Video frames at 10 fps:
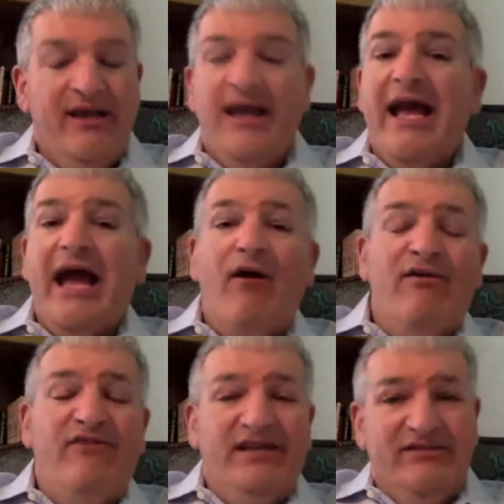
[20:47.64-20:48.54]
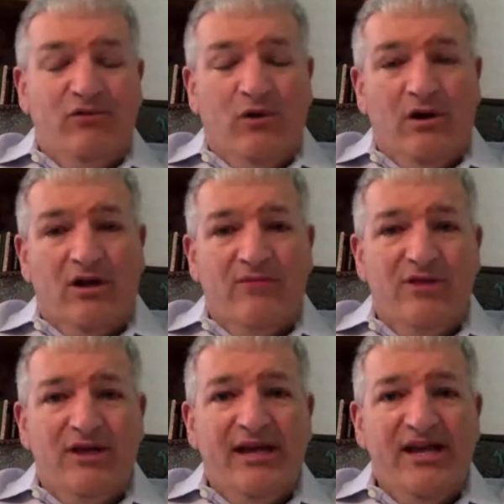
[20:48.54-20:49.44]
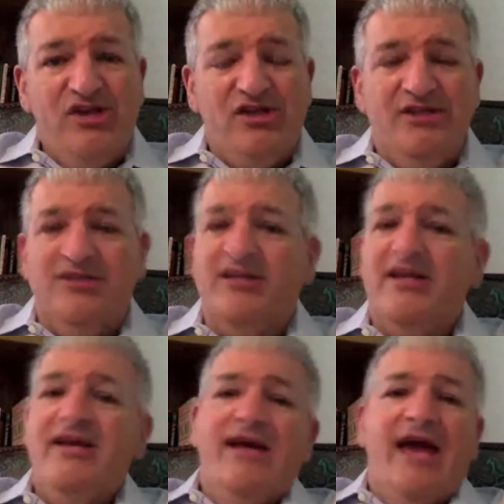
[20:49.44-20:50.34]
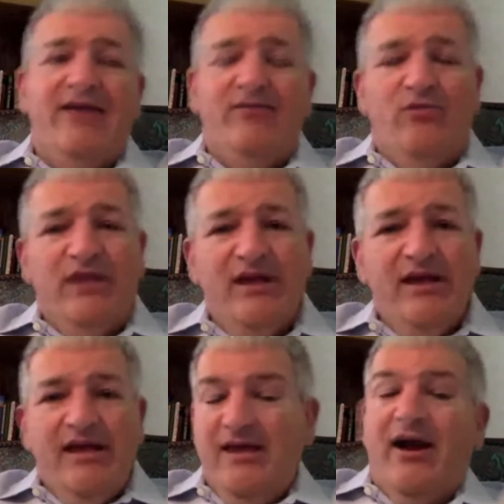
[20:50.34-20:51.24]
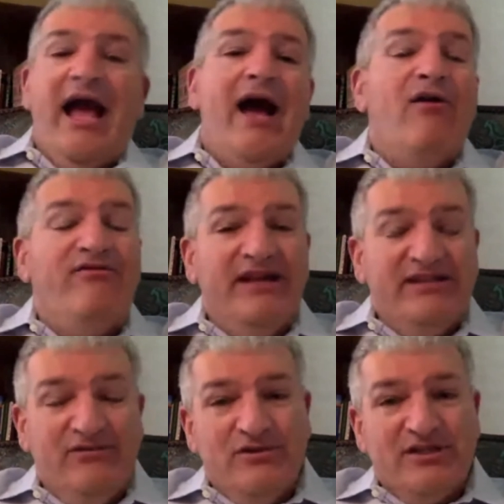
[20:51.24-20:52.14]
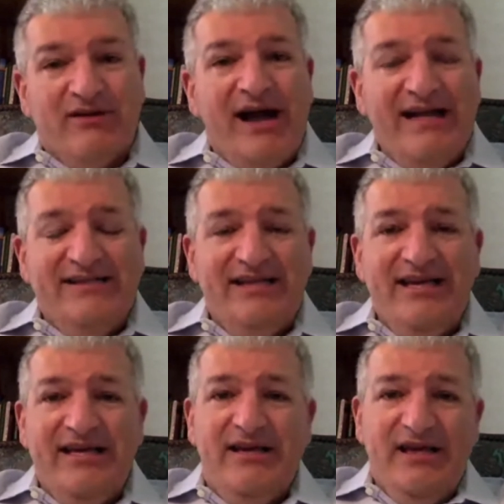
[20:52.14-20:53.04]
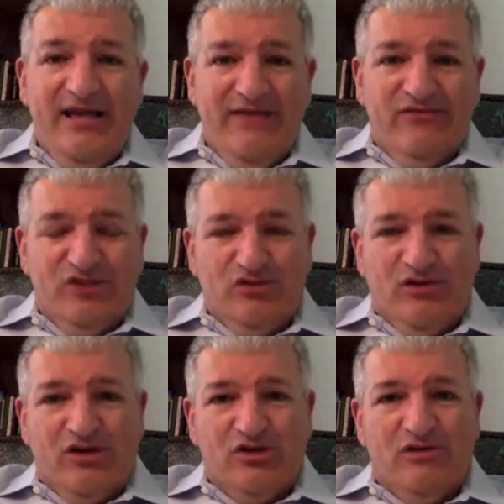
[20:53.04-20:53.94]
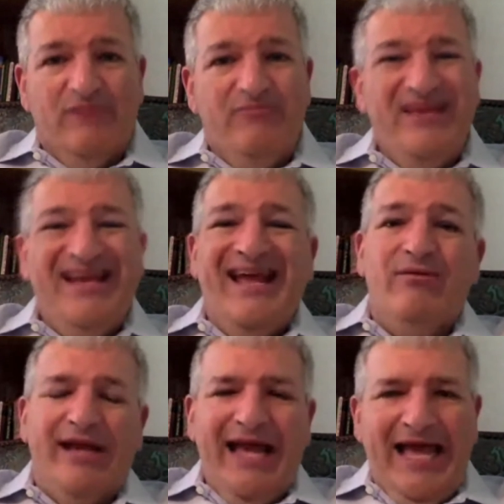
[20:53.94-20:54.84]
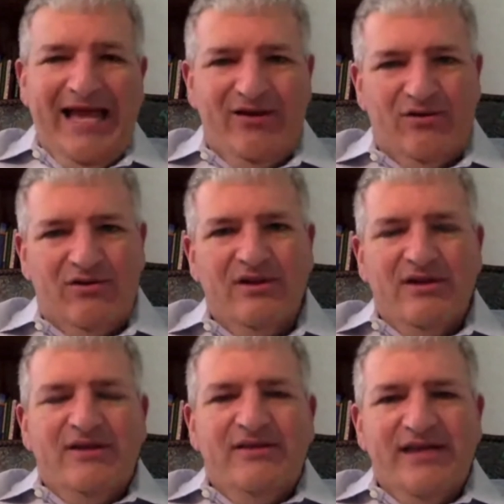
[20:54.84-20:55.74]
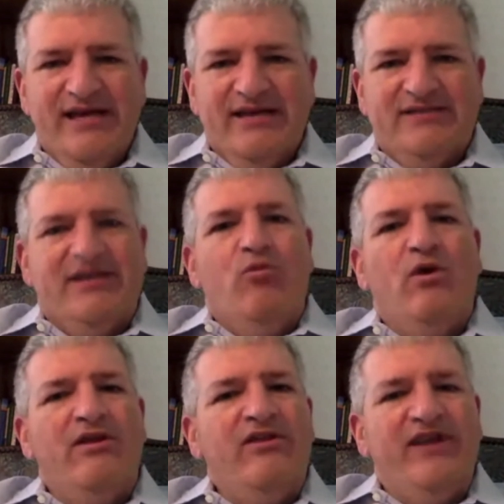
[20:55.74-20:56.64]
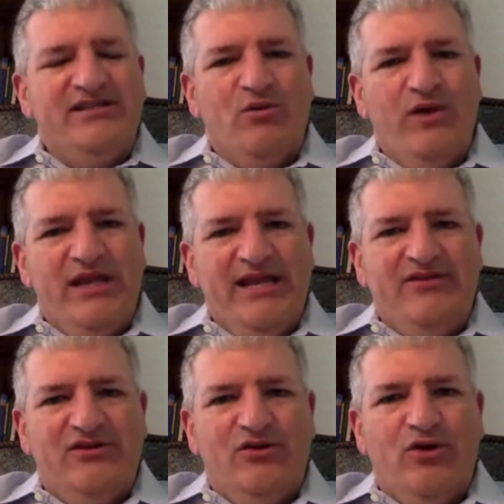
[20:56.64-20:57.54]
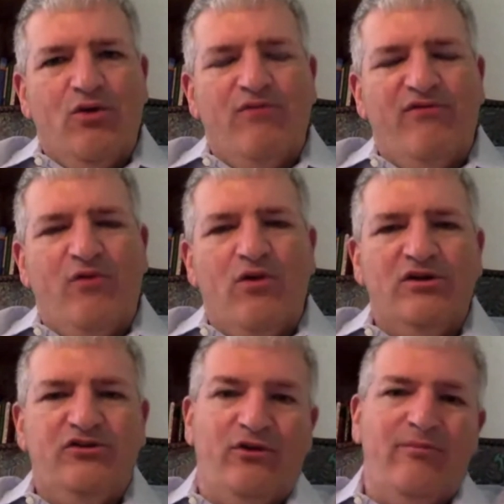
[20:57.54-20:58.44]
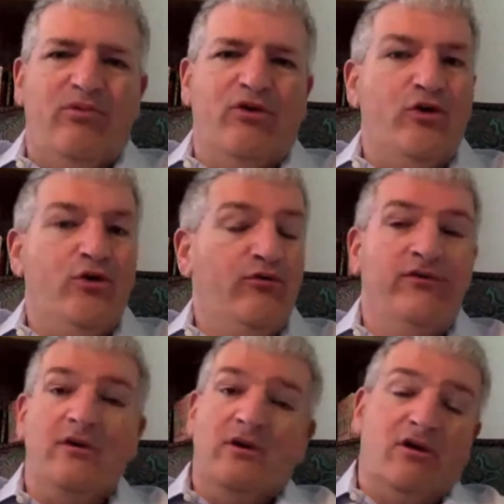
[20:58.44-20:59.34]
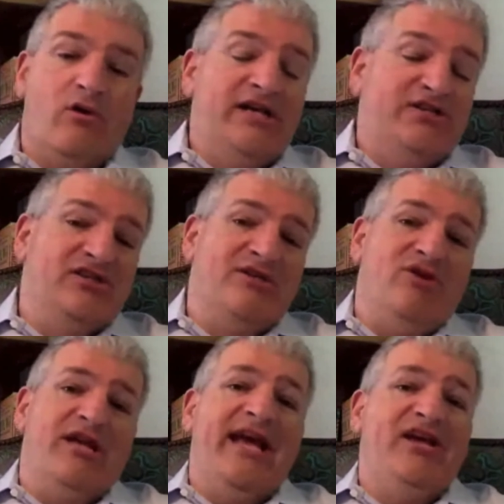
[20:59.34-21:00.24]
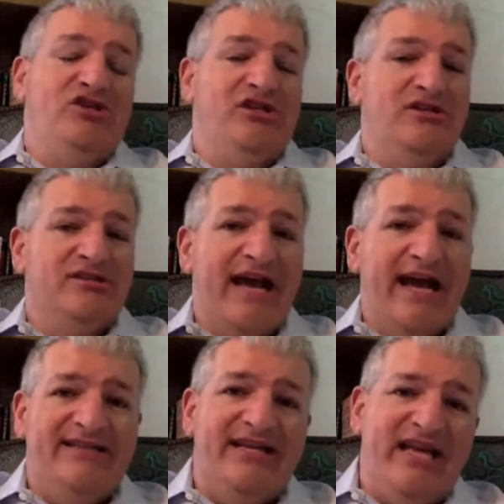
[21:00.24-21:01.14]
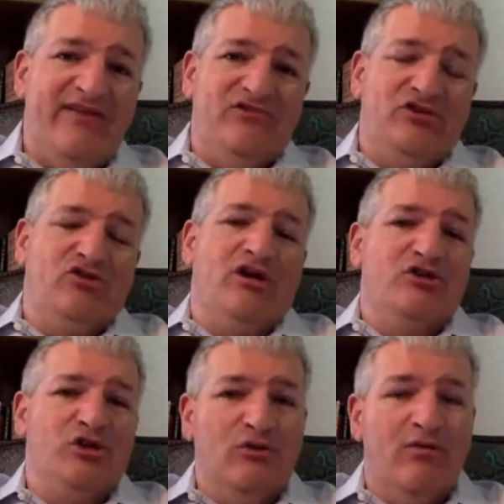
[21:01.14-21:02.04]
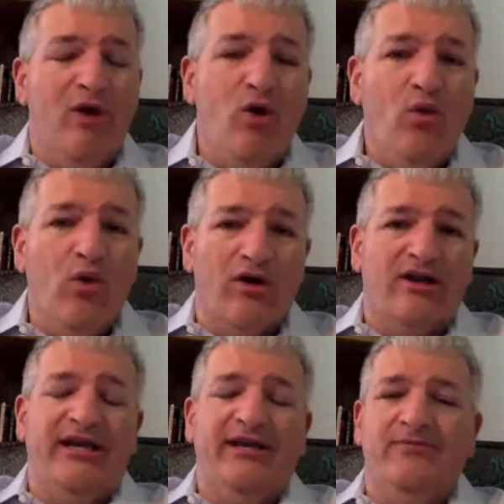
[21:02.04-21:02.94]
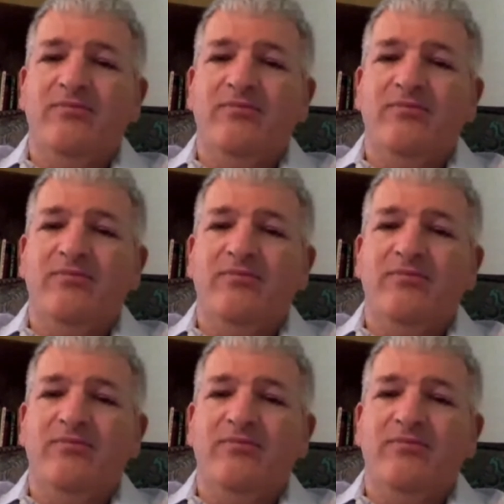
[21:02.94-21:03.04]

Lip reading: How effective were our communications? How did we, how effective was our IT infrastructure in being able to handle this? And what are the things that we need to do going forward to improve crisis communications, IT infrastructure, remote working,